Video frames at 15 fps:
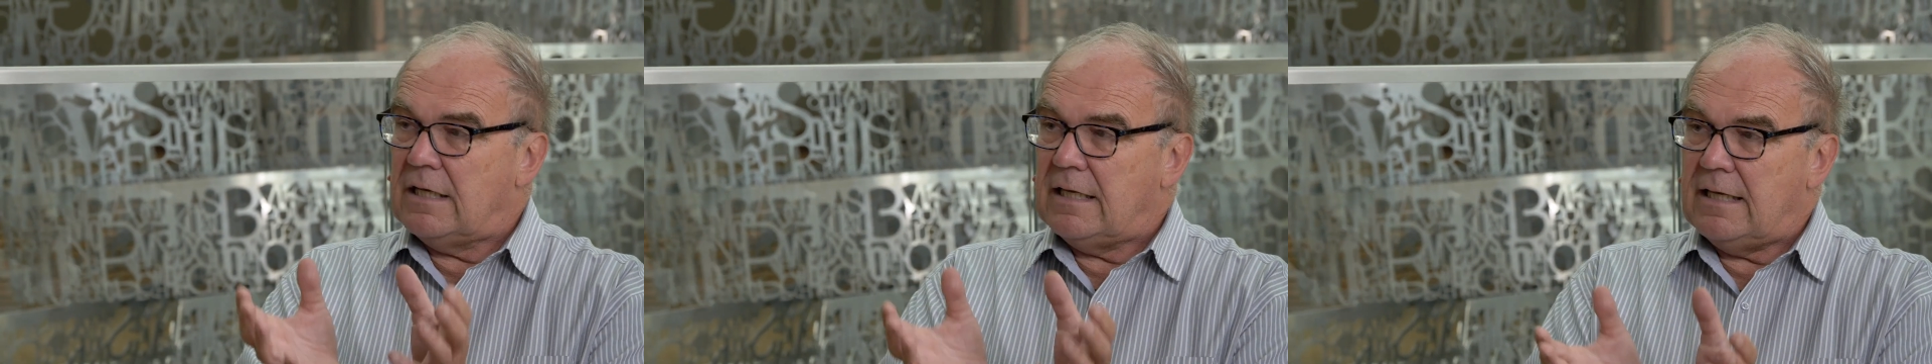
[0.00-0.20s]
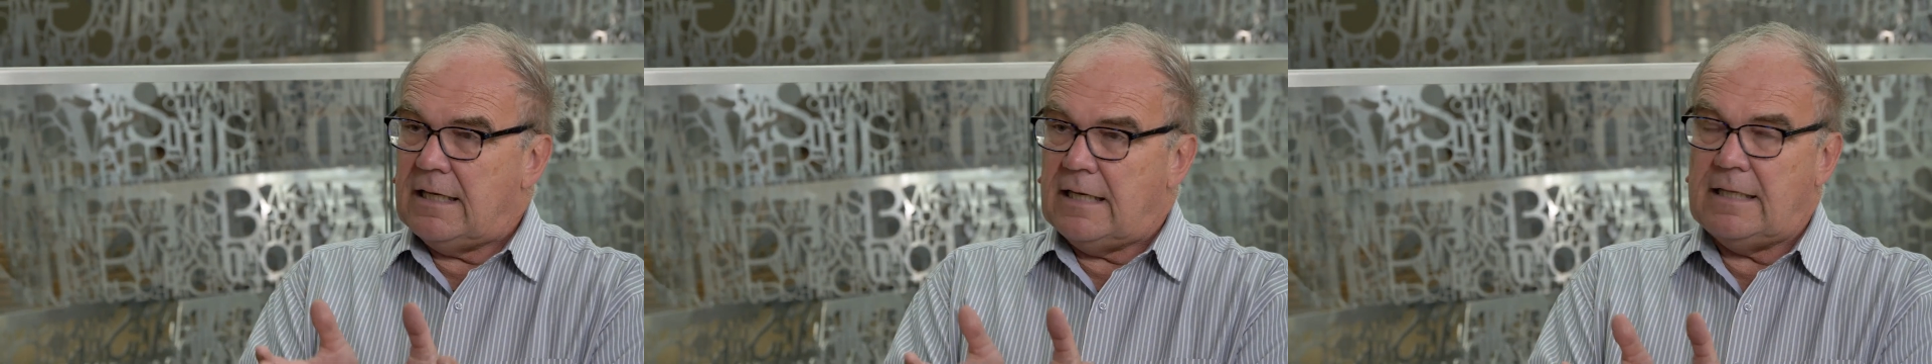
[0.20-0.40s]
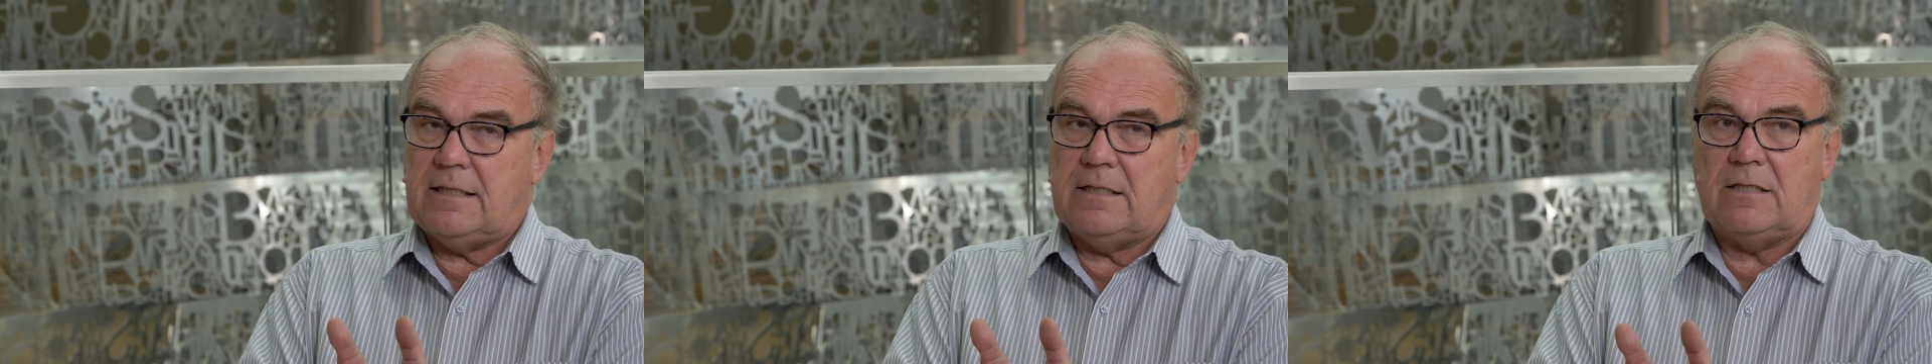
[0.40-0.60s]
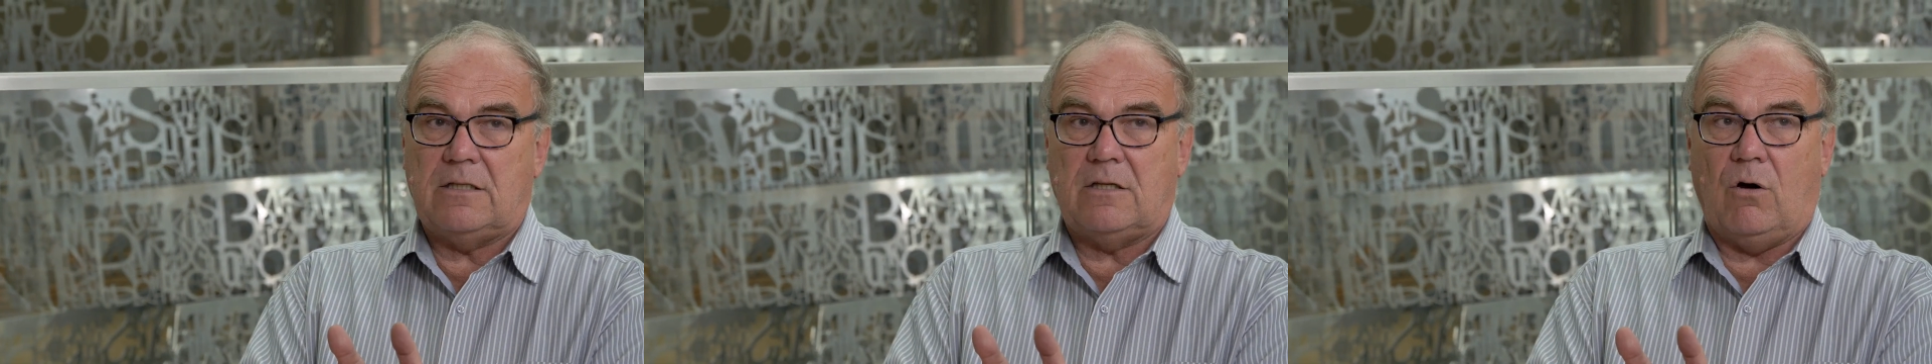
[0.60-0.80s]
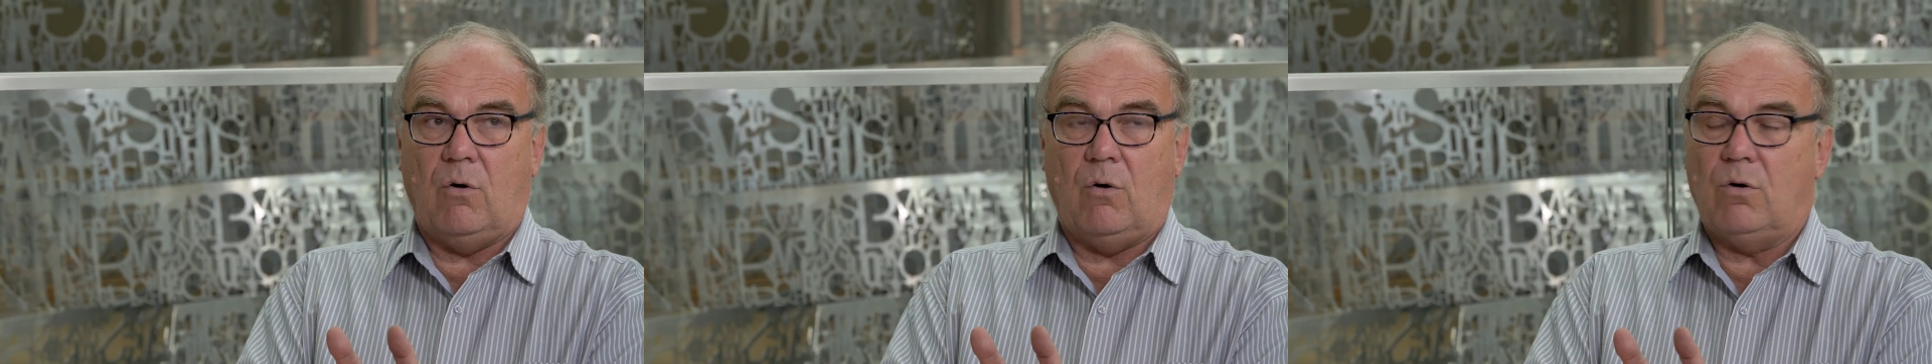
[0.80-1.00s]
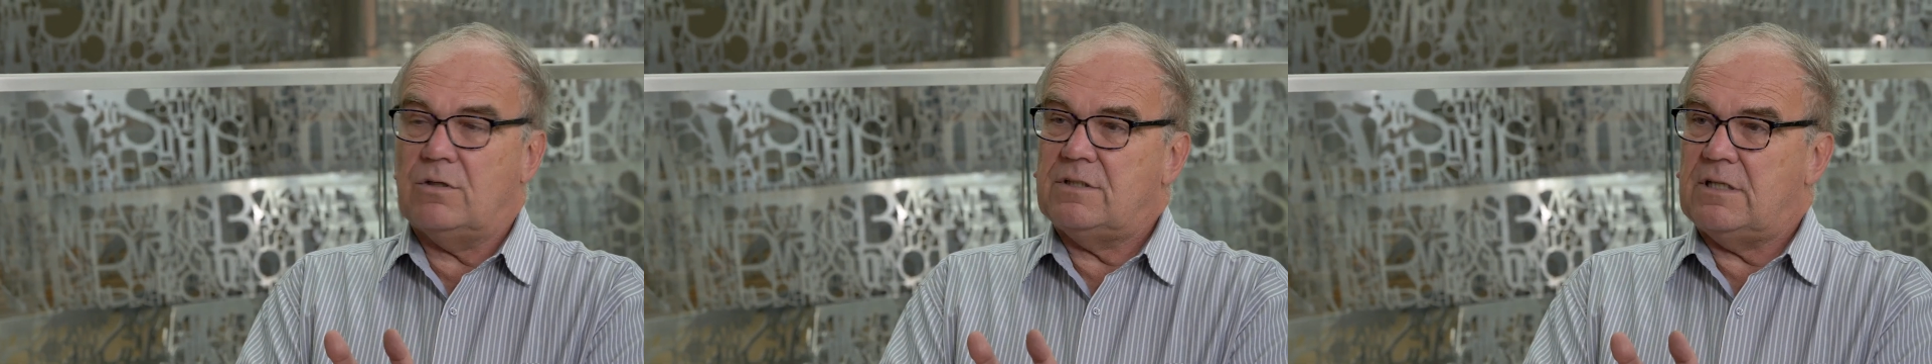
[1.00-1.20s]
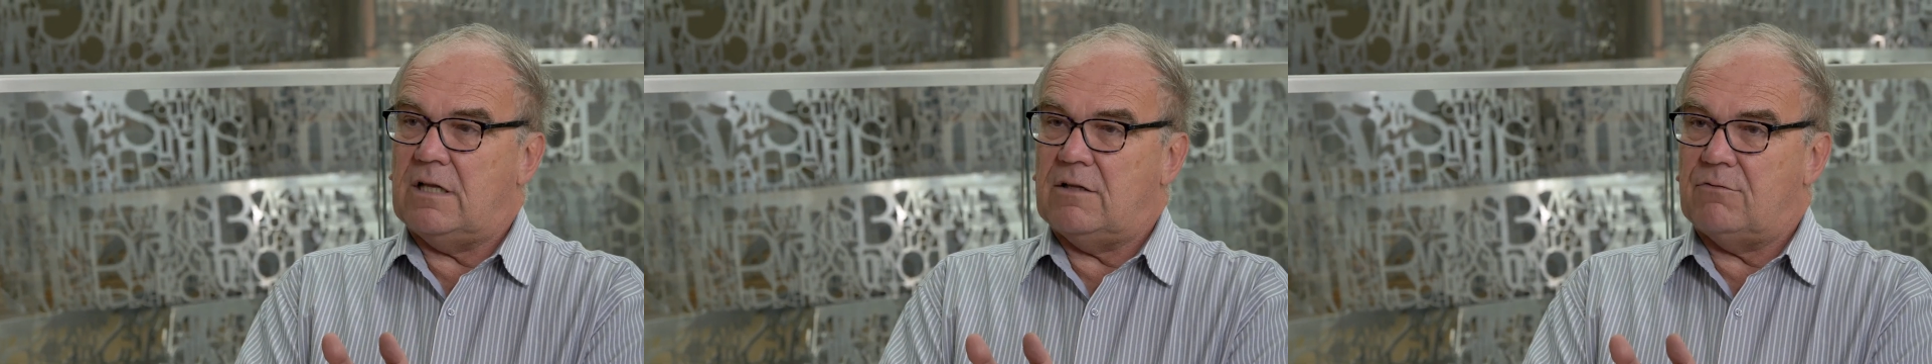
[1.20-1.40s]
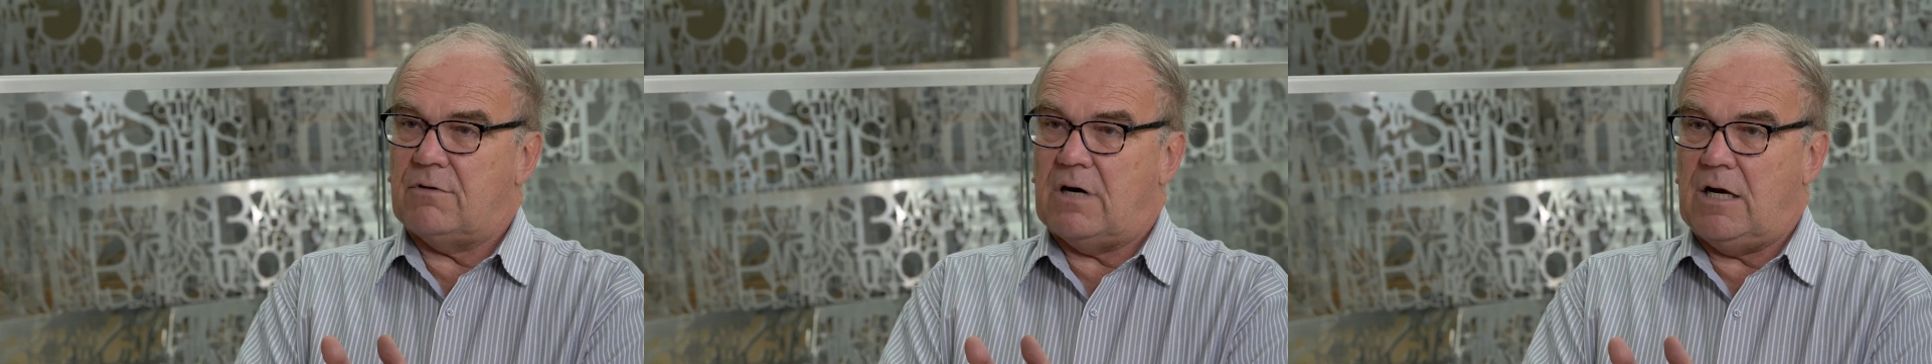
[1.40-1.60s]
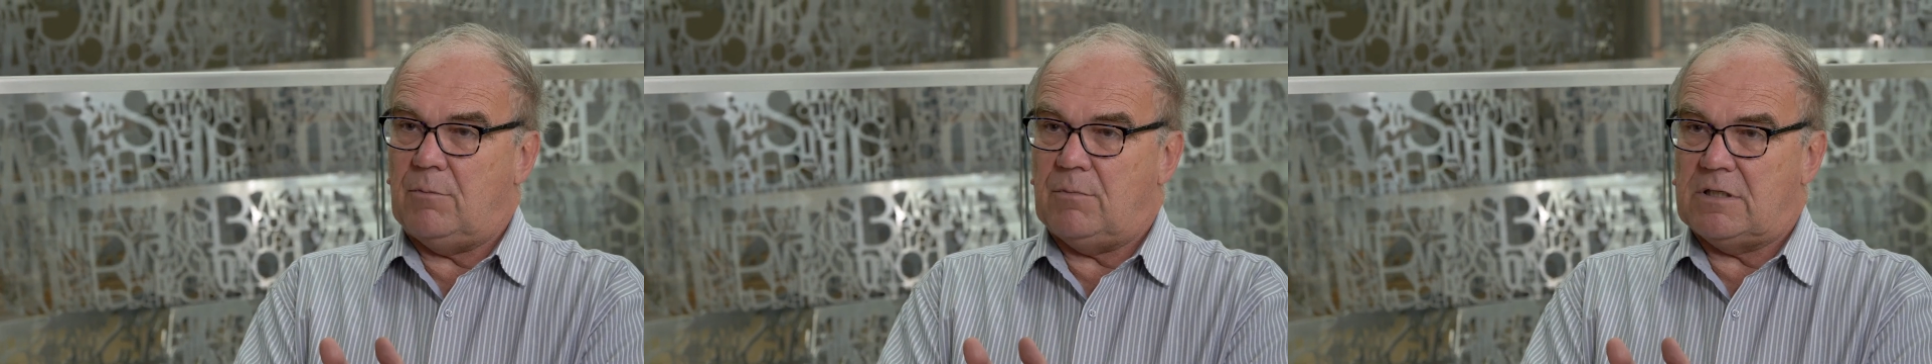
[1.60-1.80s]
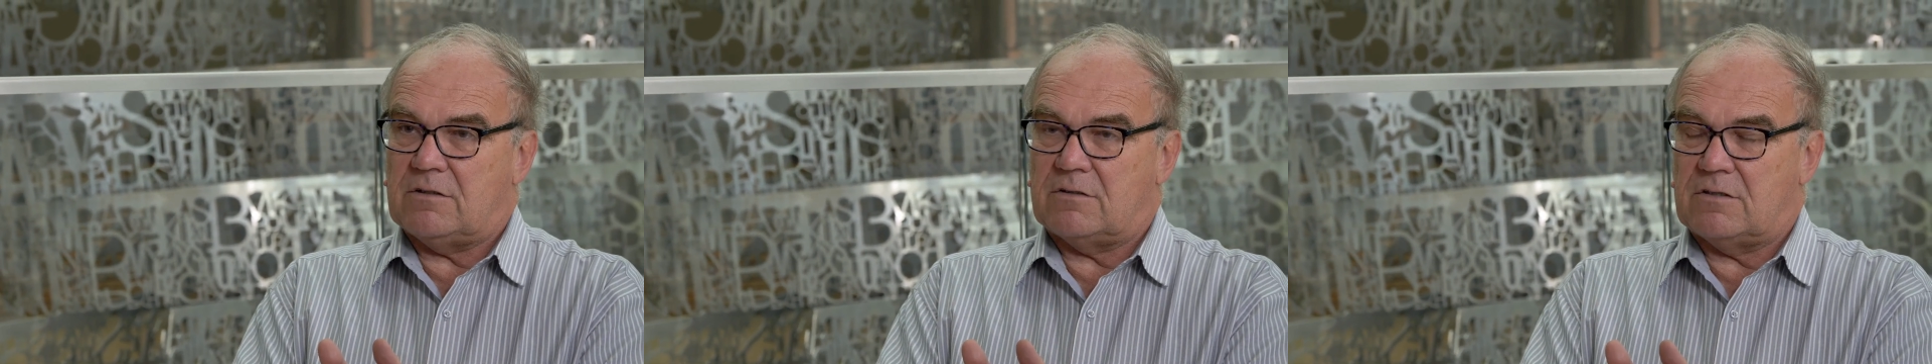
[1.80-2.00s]
in all the
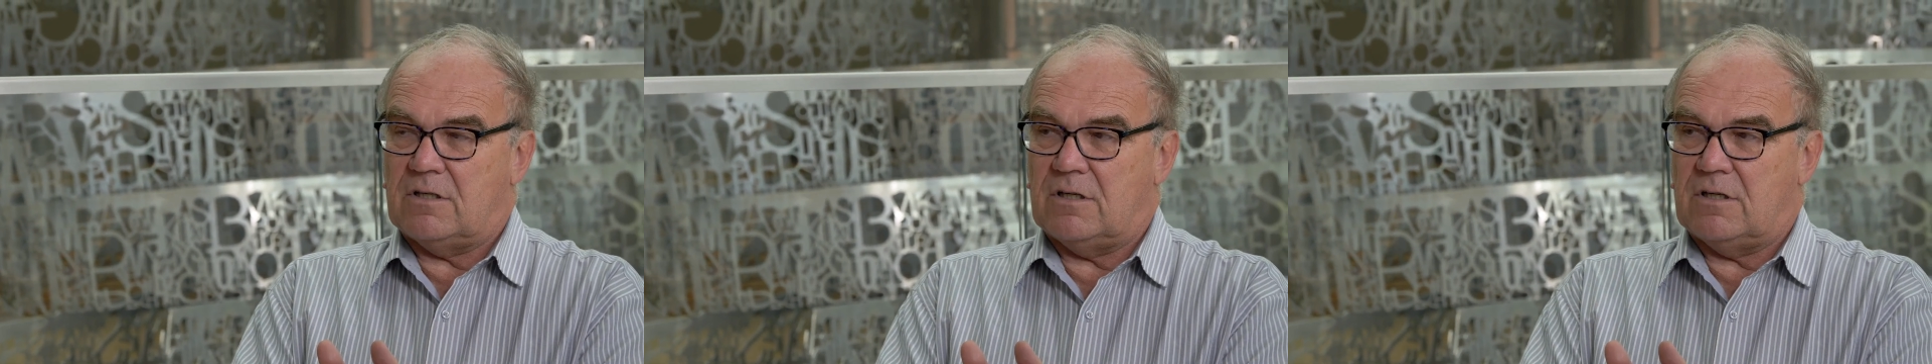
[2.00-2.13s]
environment